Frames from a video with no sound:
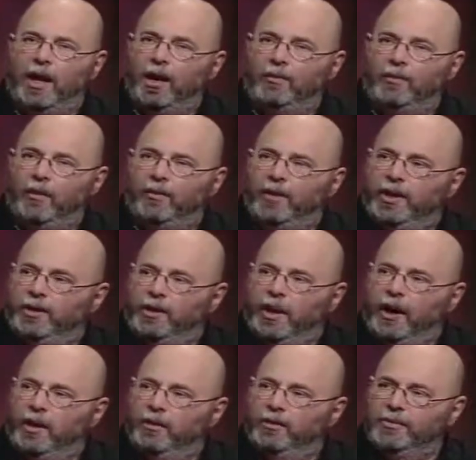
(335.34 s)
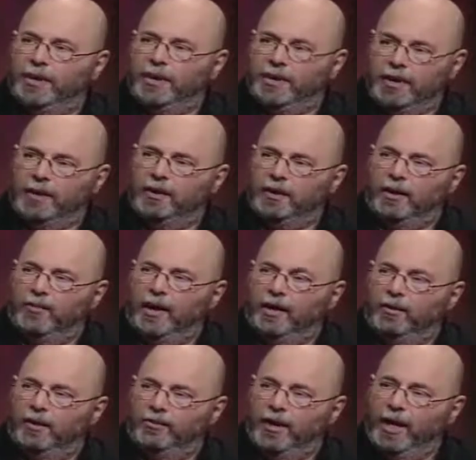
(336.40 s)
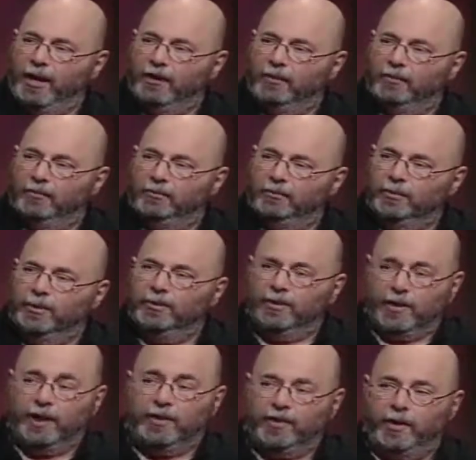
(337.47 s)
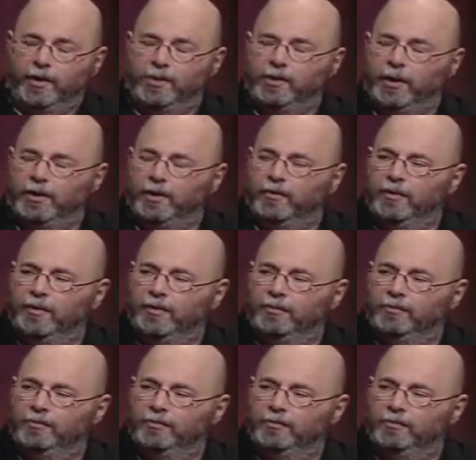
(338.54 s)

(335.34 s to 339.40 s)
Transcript: every week's columns and sending them out in the mail, right. which gets very expensive.